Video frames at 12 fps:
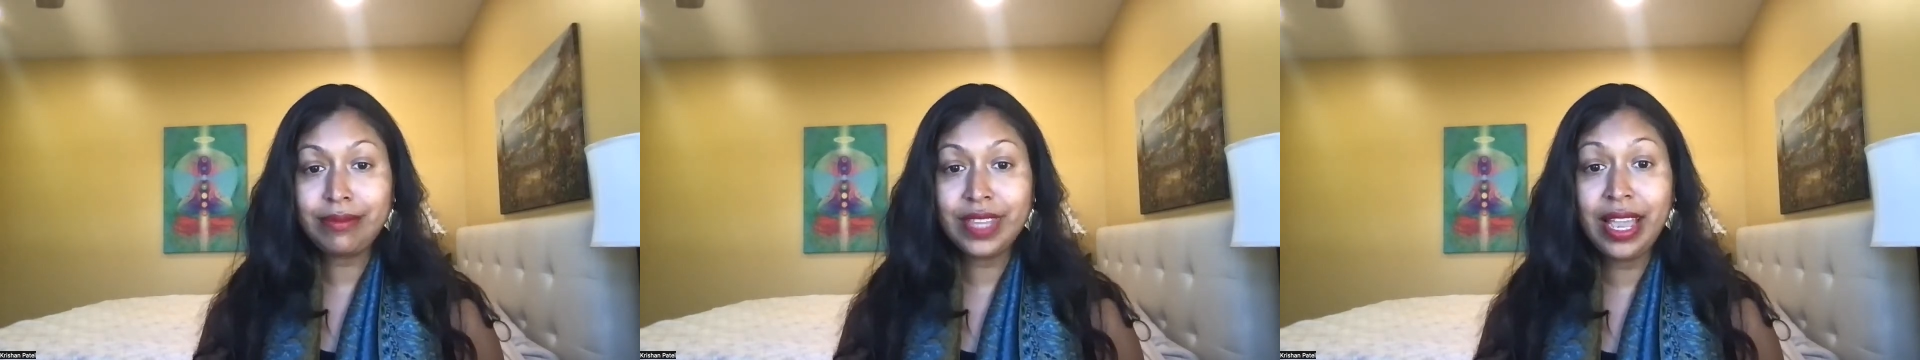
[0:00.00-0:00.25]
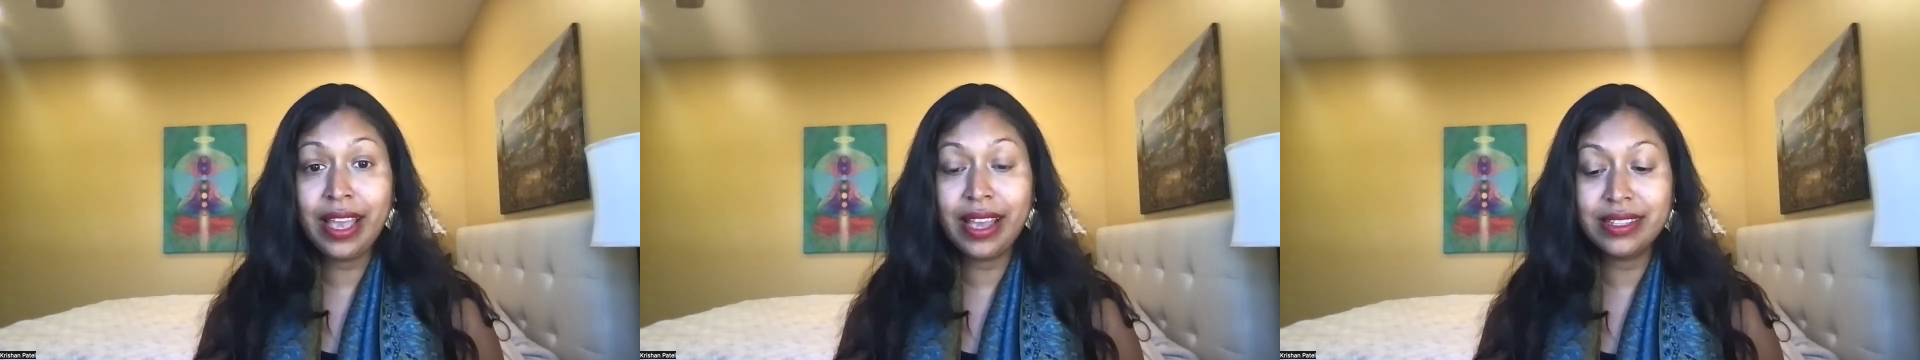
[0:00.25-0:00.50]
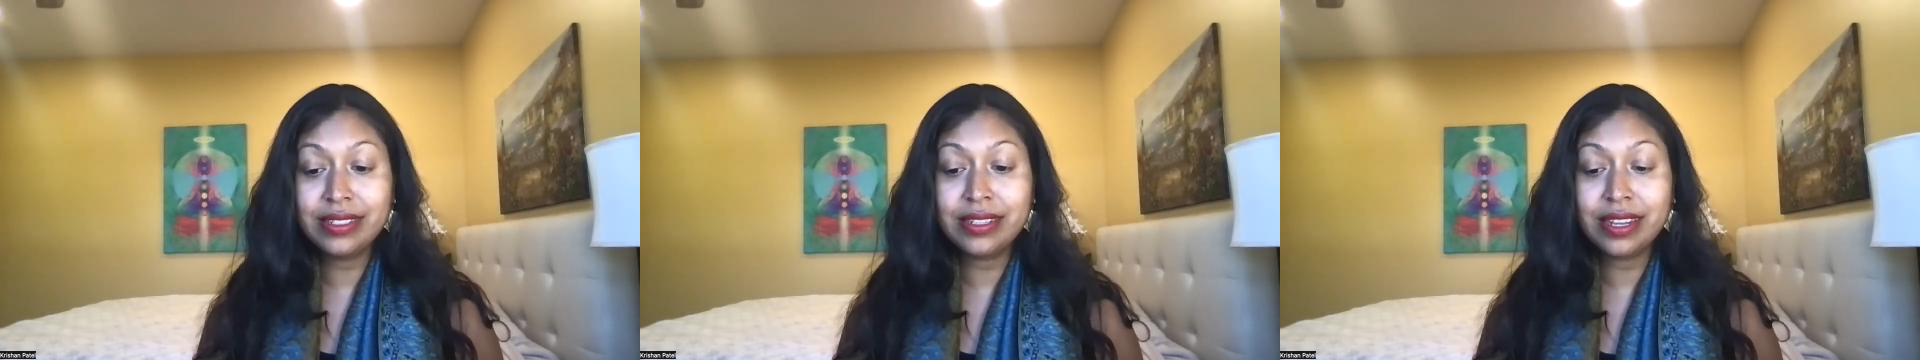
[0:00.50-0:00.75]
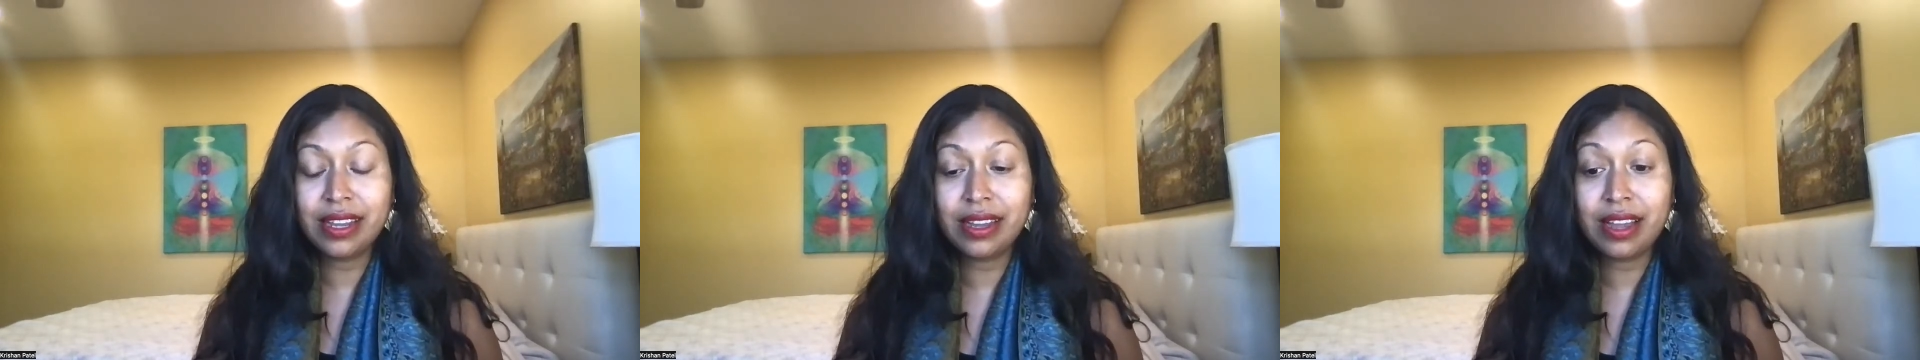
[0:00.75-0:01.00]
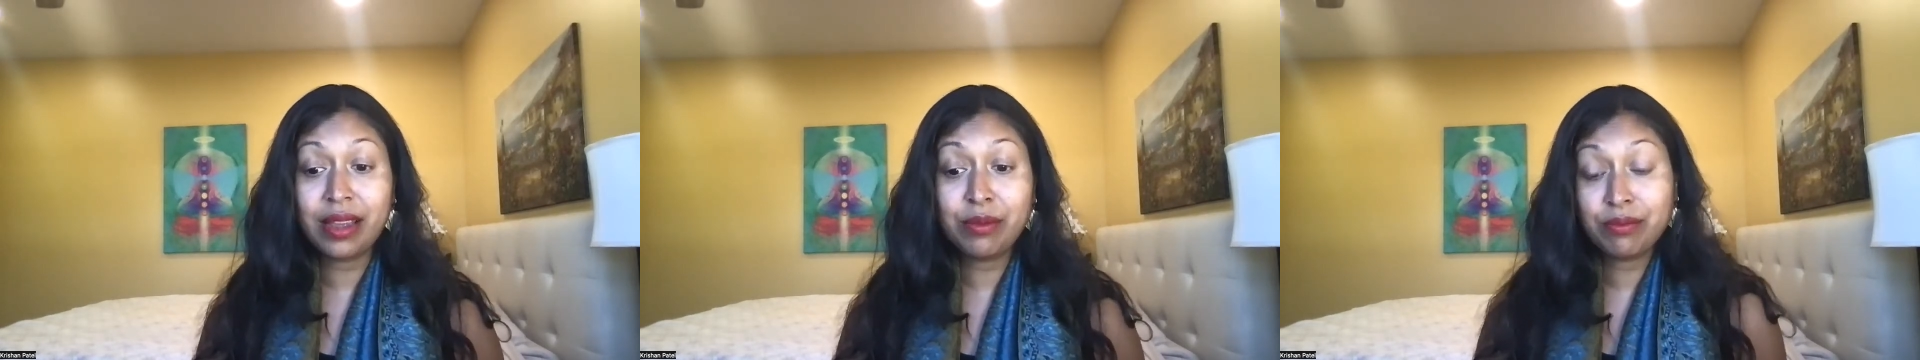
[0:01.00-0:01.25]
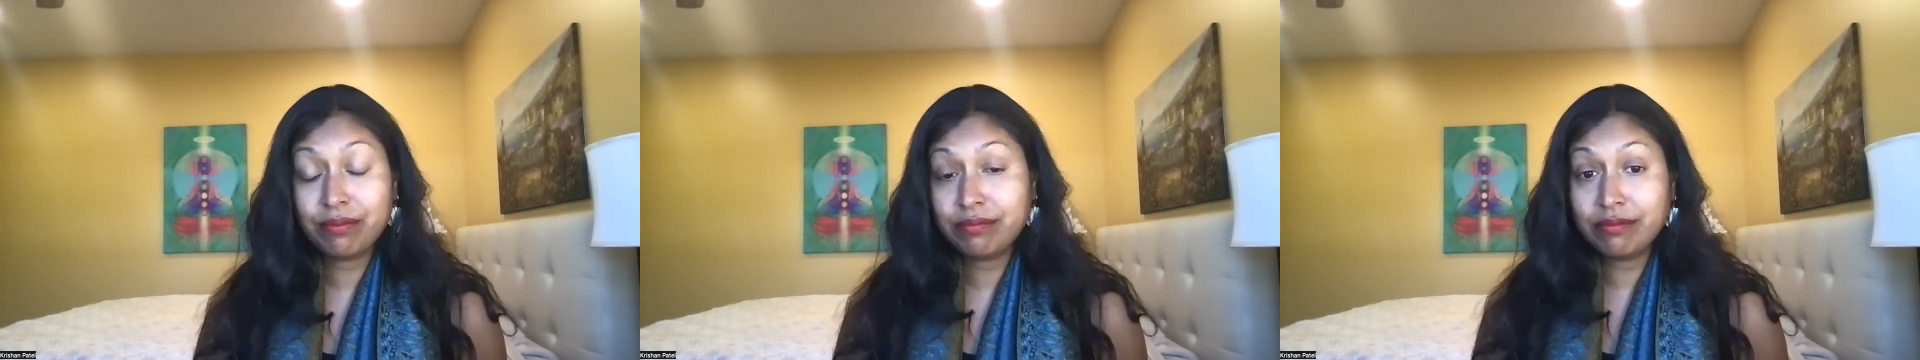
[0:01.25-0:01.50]
And I
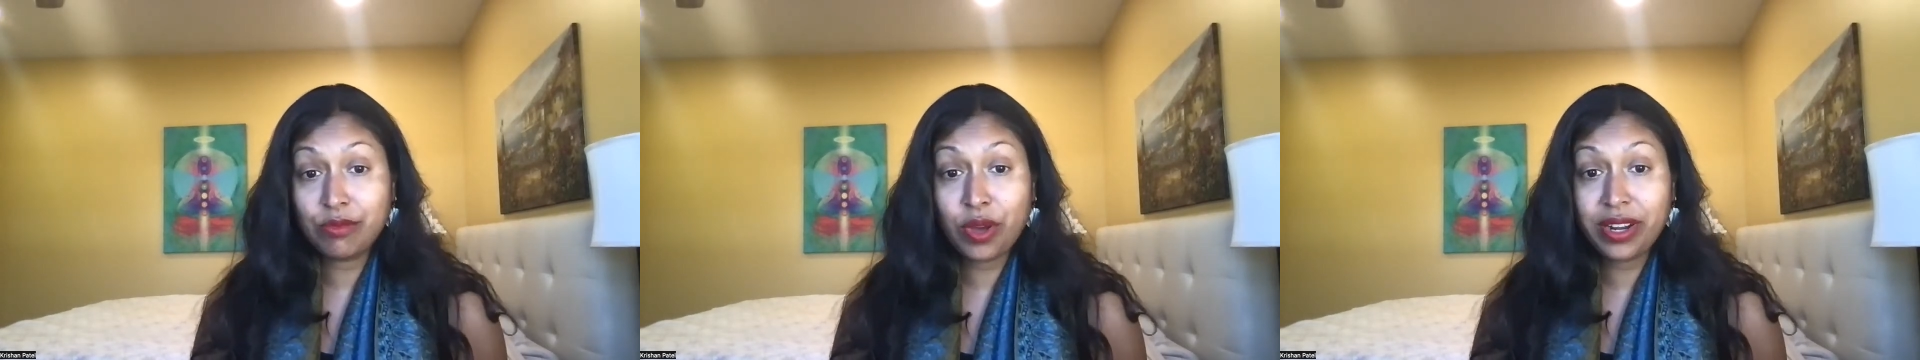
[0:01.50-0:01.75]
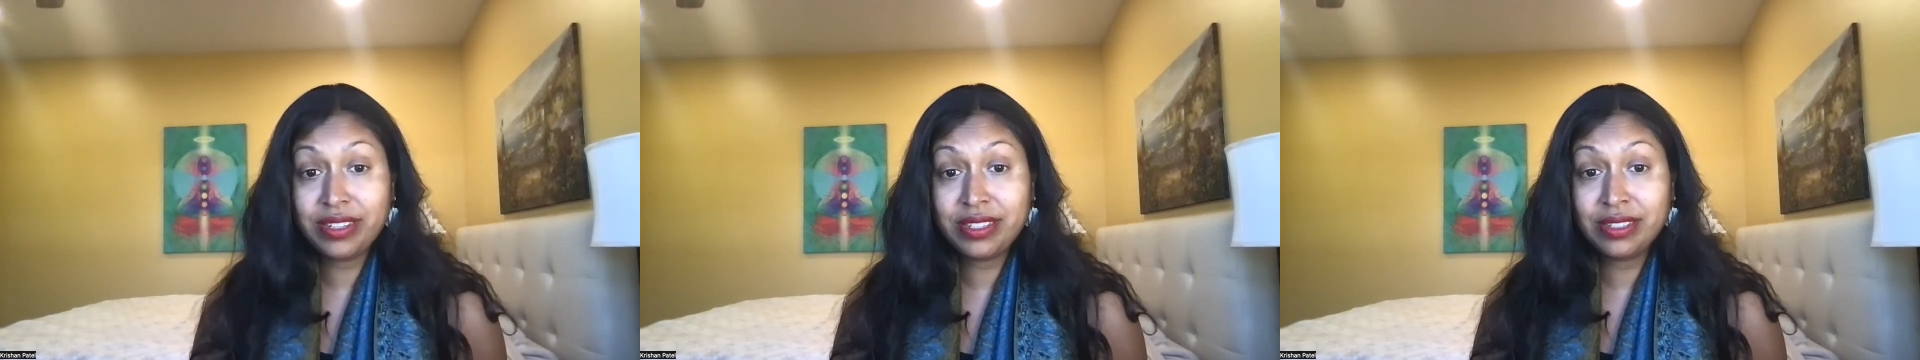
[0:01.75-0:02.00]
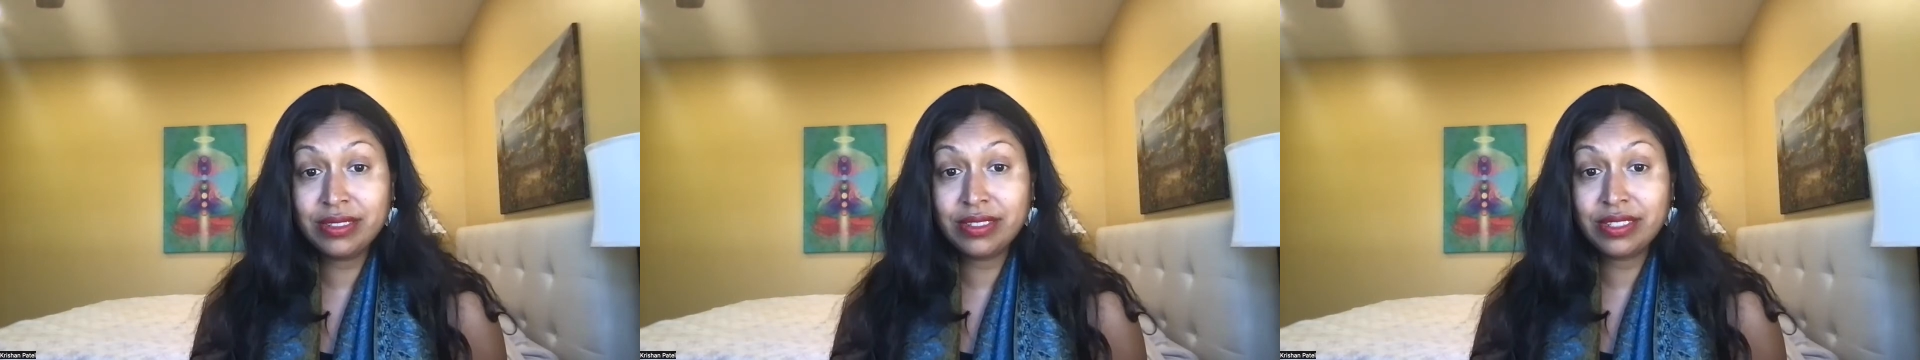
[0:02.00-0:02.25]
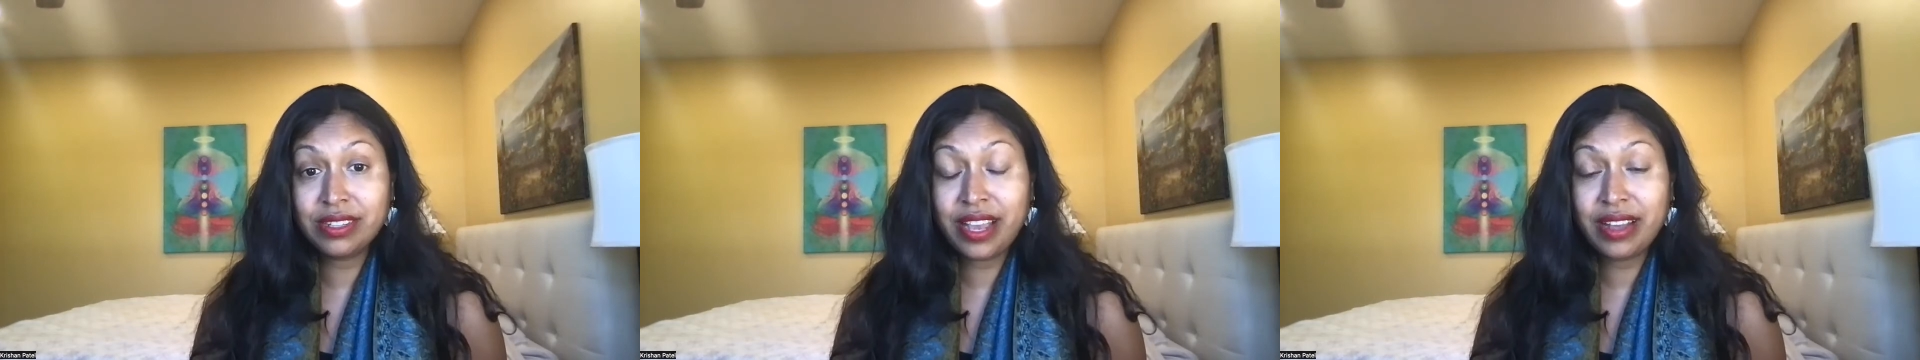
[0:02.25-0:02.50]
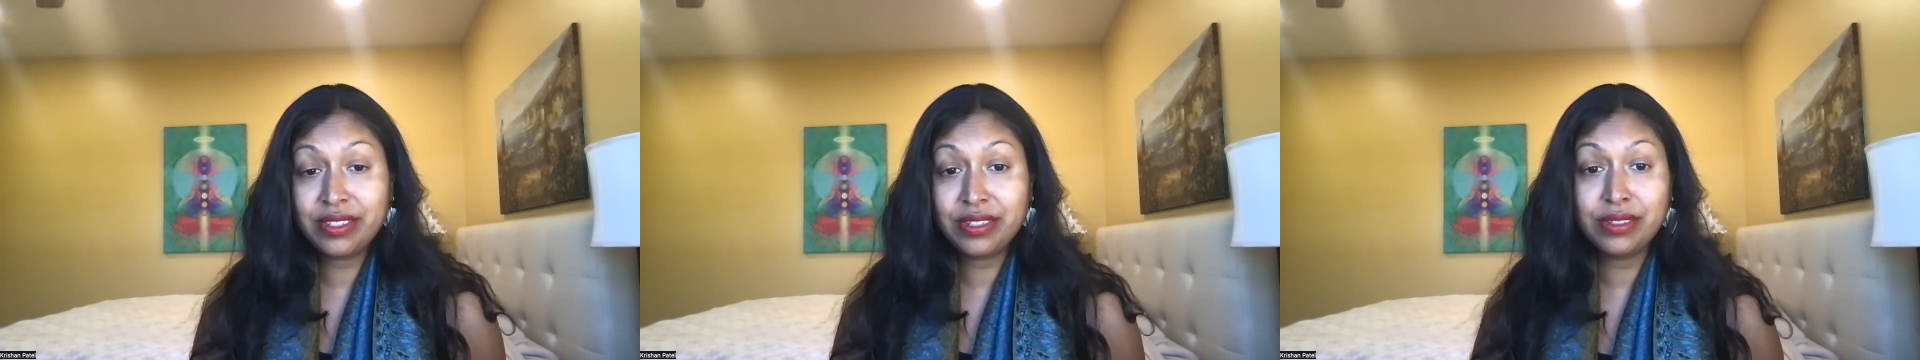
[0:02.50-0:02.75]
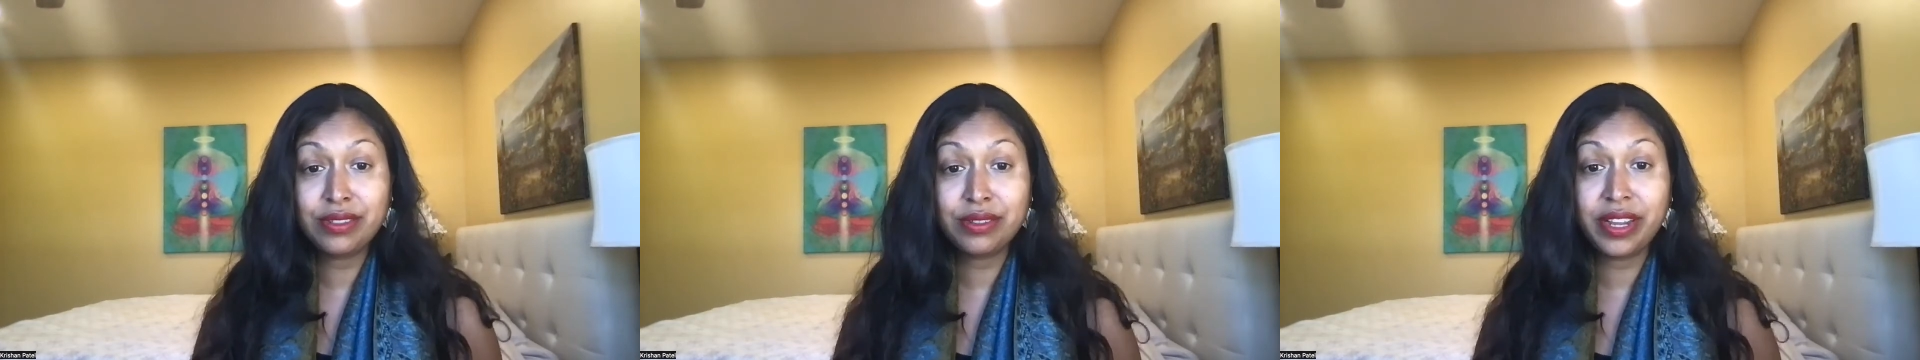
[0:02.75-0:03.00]
wanted to learn how
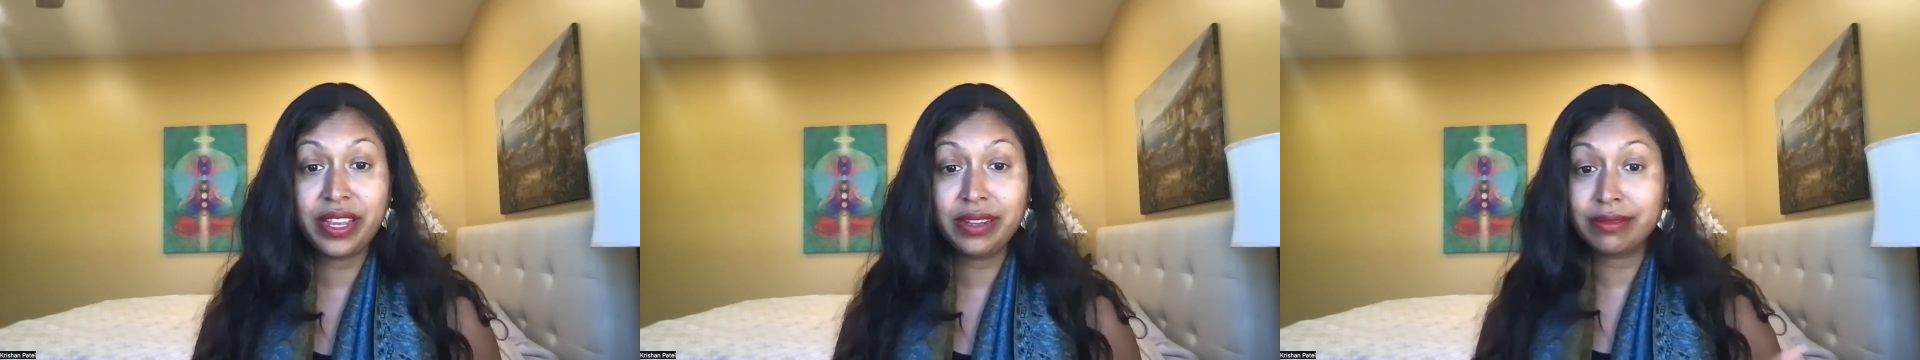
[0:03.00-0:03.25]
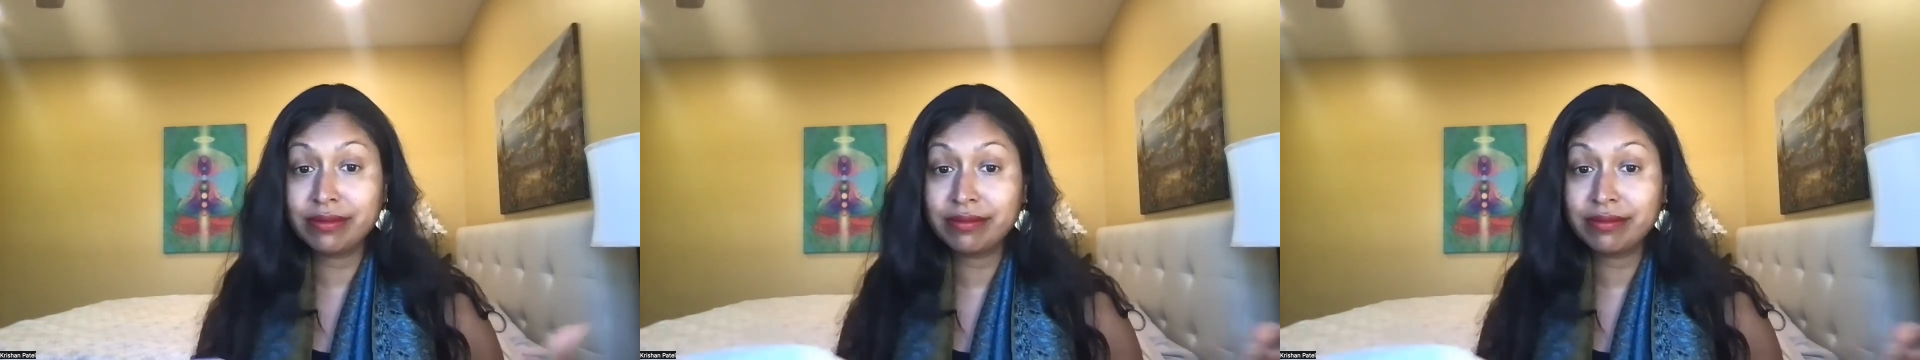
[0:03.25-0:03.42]
to create,